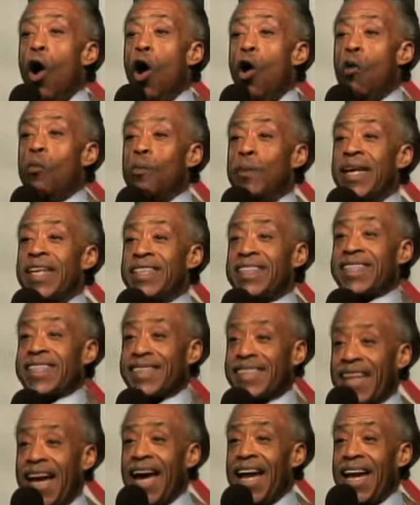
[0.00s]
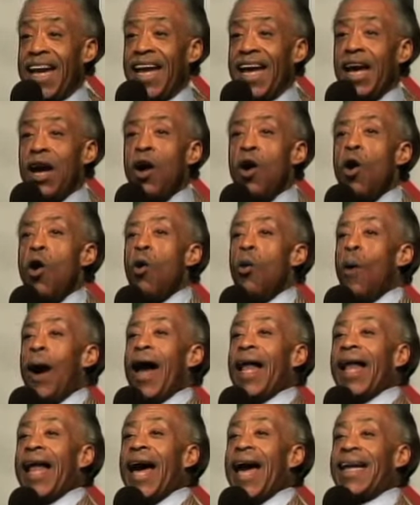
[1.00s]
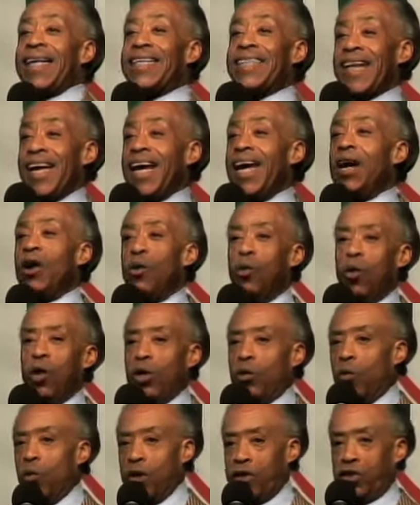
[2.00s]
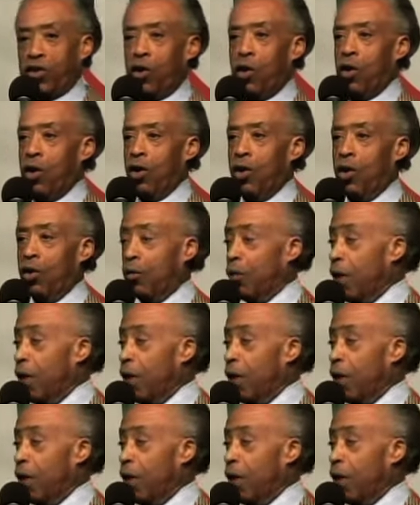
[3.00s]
hold me steady while I deal with what's going on.